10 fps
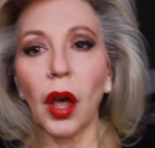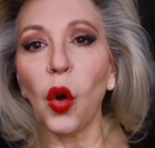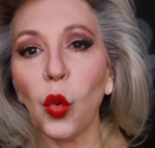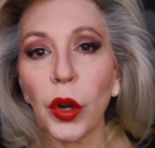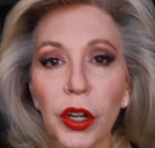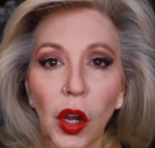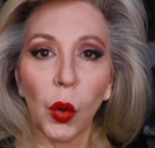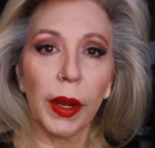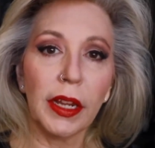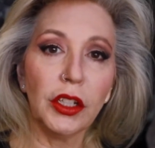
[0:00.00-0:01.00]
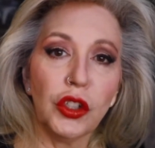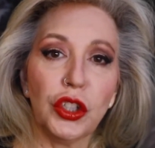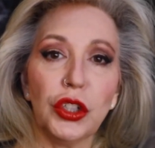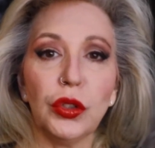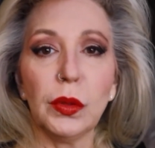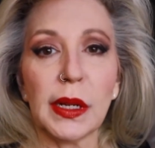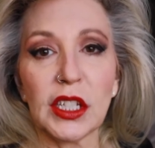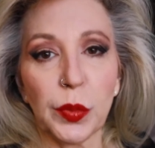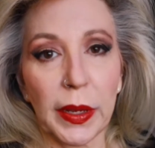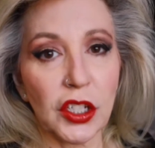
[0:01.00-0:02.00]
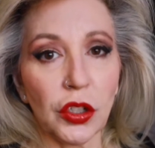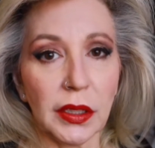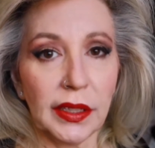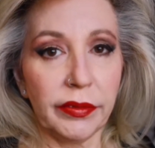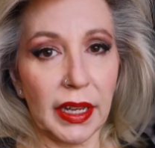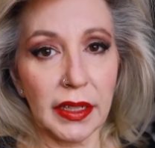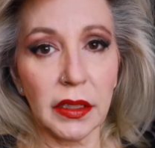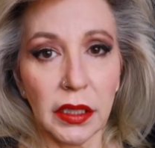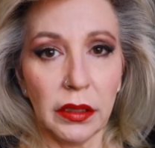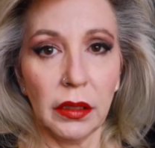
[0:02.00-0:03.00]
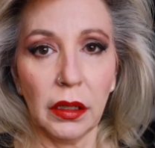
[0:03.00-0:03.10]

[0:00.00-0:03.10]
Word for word: we're going to a specialty vet,